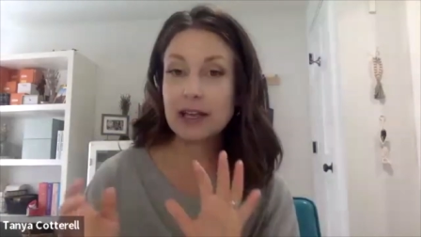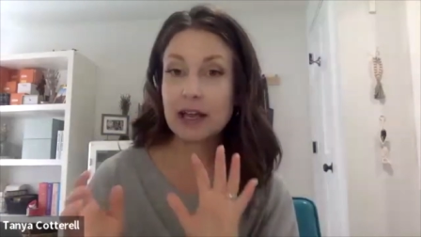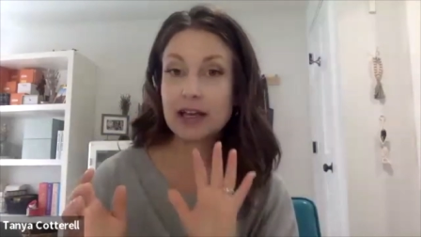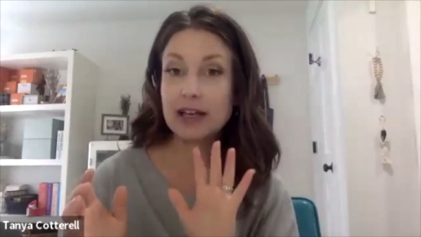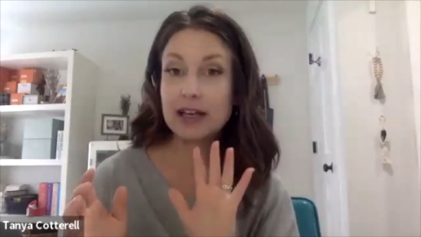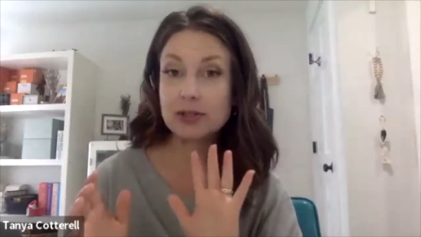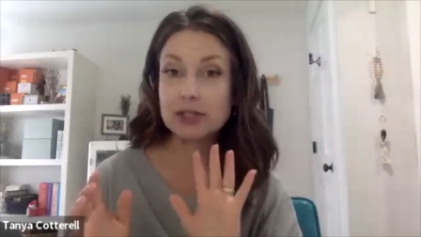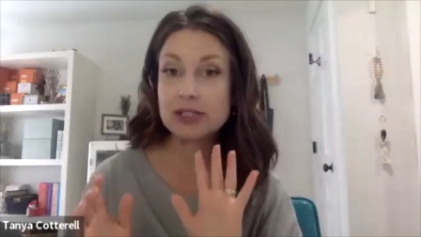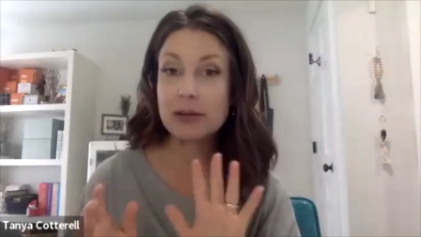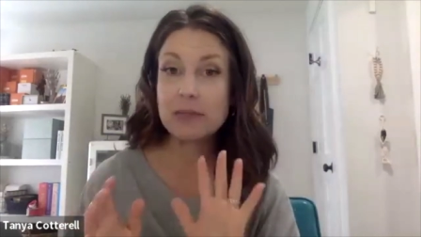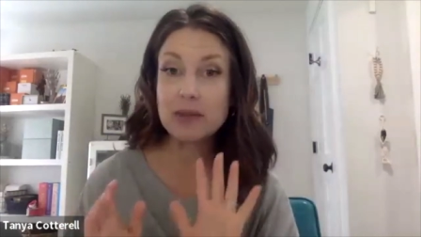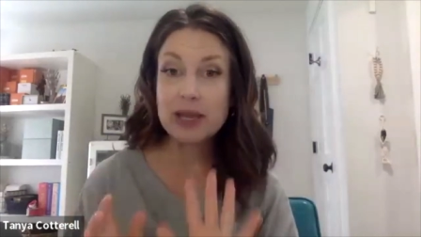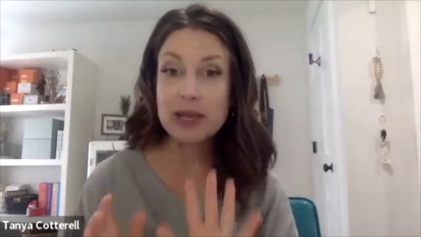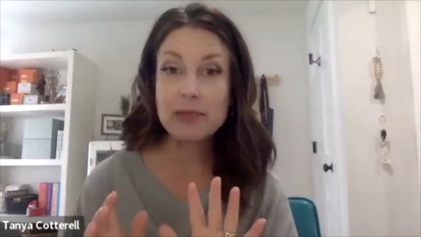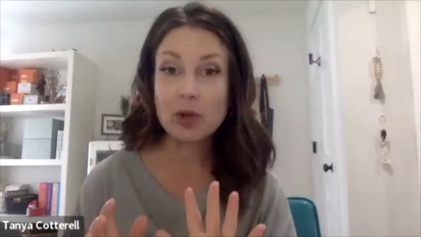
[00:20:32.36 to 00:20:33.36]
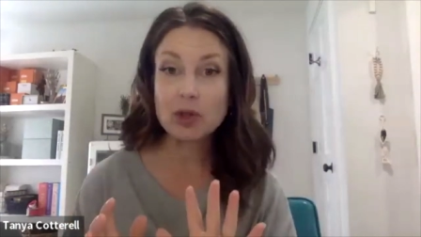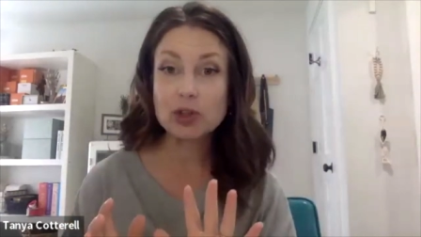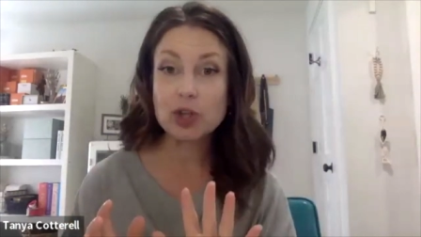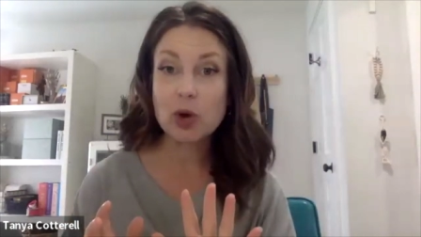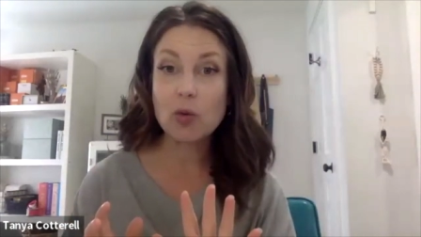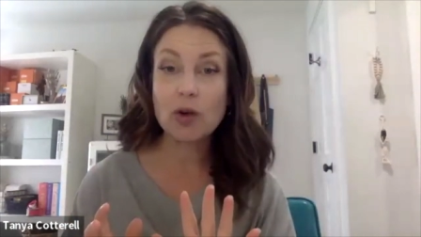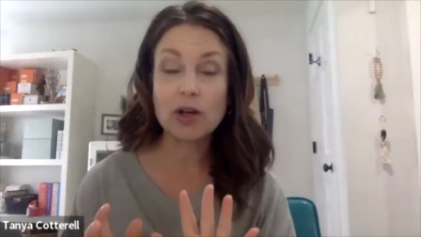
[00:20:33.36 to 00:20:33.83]
Now, some people
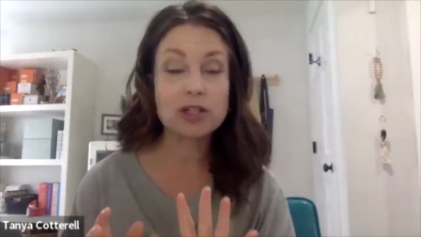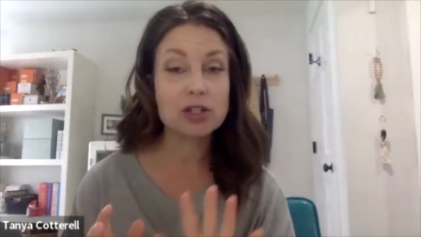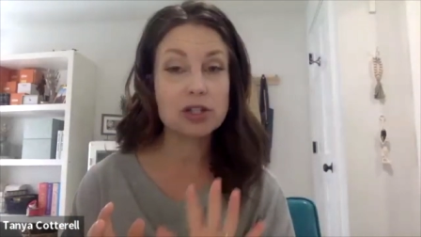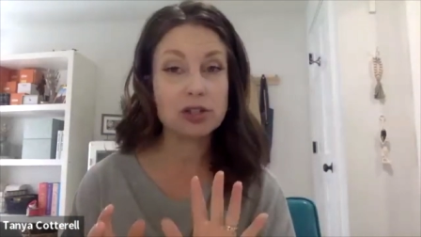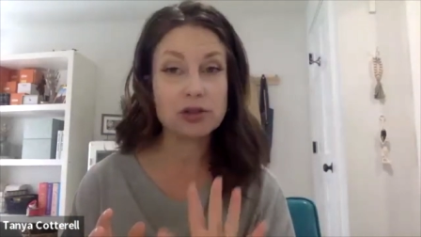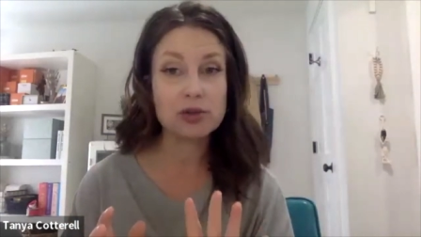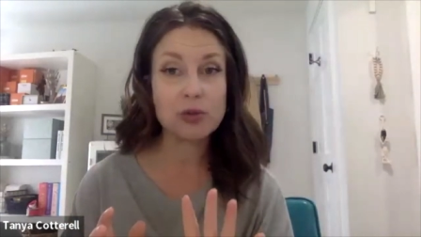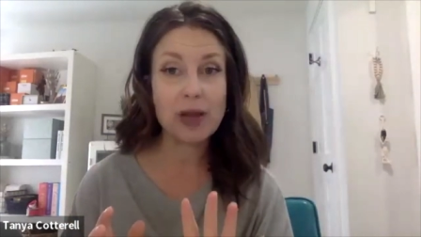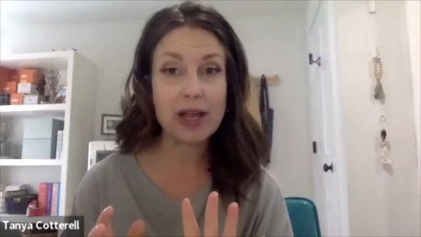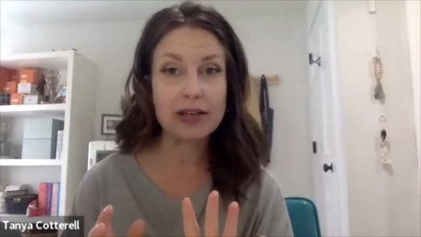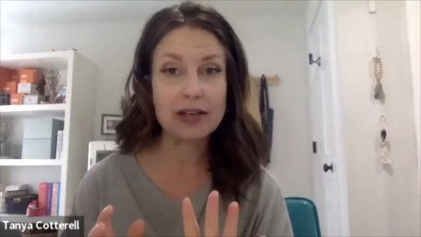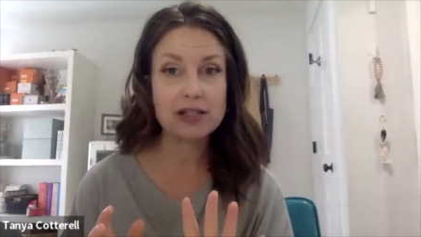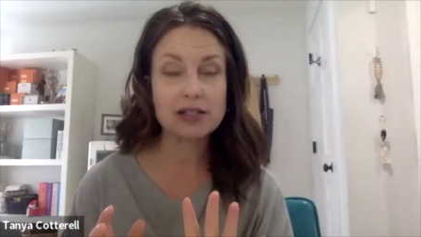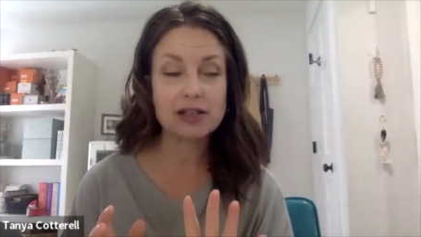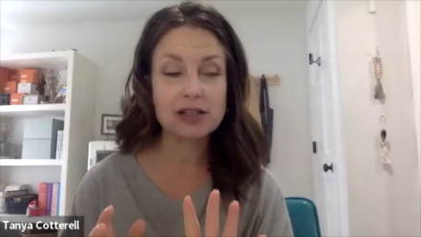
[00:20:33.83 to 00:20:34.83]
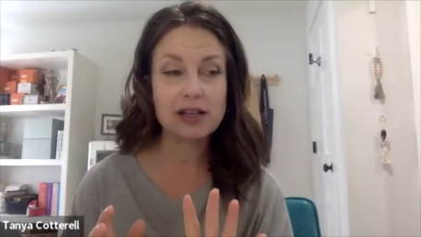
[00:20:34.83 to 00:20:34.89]
don't want to lose weight.